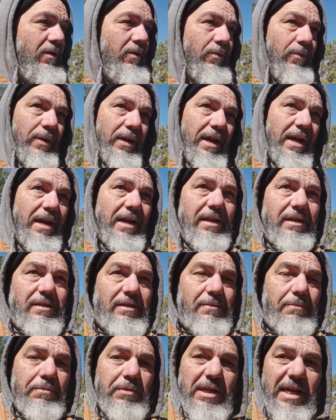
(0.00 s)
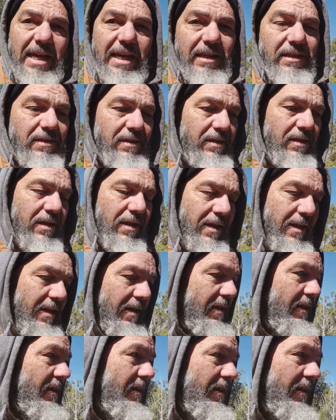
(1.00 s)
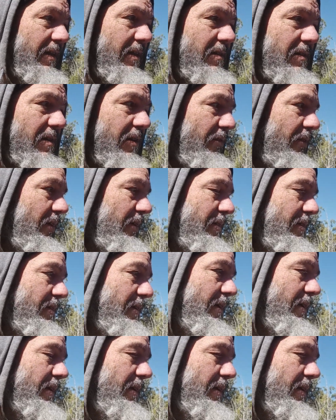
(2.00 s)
We got some plains to the east of us